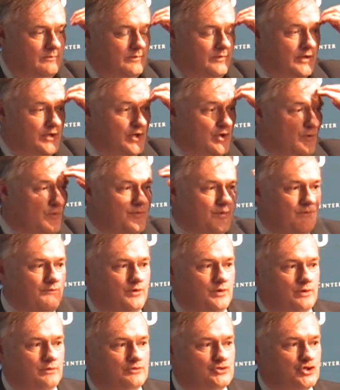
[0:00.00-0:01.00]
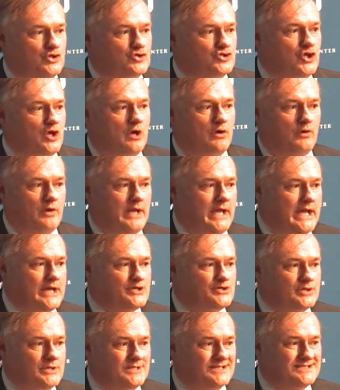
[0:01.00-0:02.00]
youth of your church
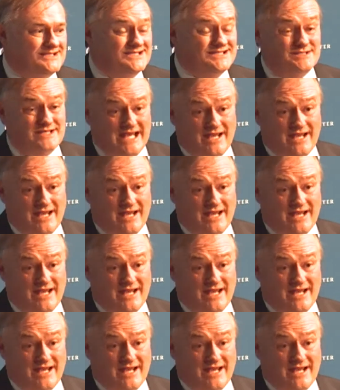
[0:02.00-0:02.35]
congregation is